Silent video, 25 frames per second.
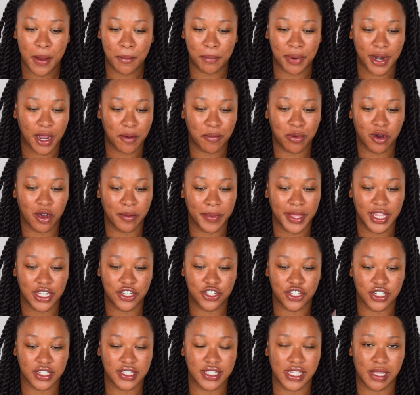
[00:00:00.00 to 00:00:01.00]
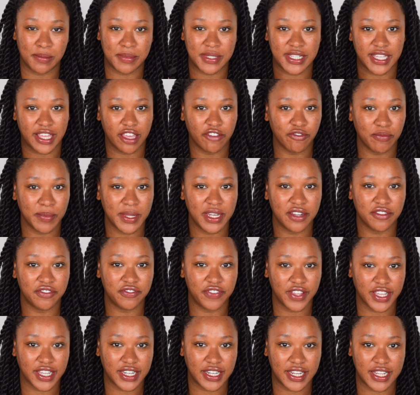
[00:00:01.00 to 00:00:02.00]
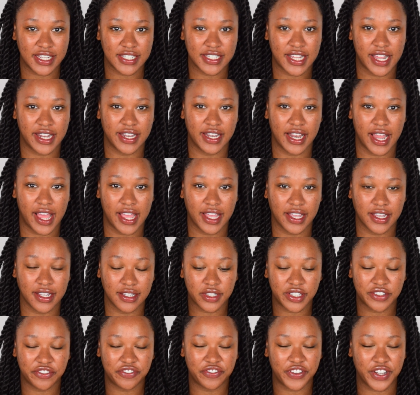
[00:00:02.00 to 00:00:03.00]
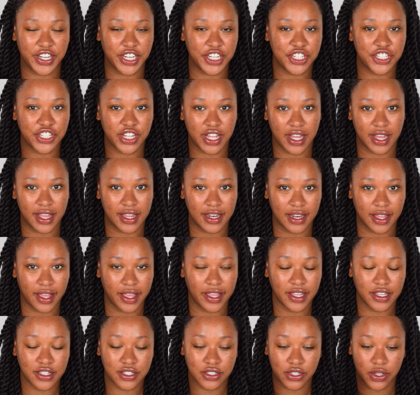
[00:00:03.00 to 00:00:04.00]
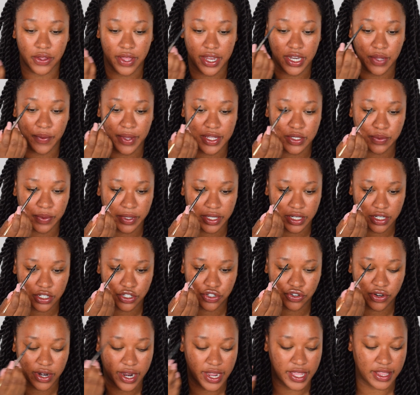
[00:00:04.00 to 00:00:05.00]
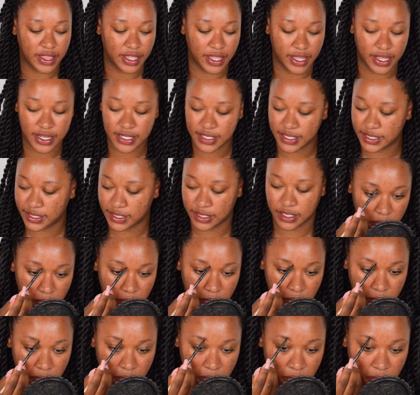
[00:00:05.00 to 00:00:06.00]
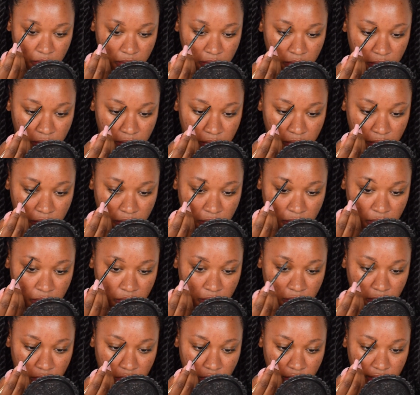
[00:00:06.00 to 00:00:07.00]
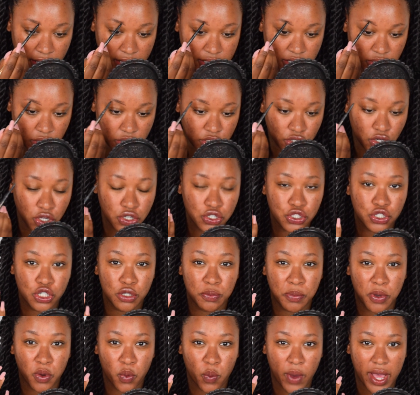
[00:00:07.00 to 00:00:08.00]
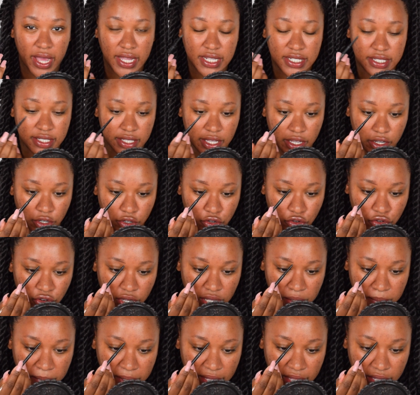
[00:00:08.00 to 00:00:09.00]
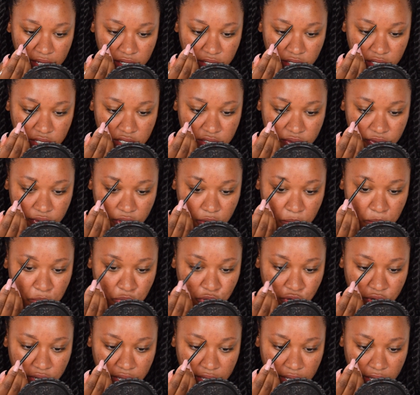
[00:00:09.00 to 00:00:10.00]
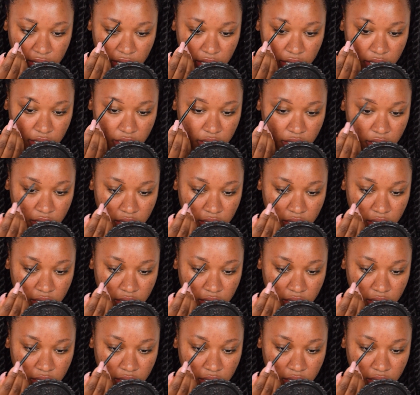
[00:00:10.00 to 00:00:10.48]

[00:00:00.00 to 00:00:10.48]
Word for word: brow pomades just seem to give me the thickness and like the finish that i like so anyways we're gonna try this okay so it's not super waxy and creamy it does feel pretty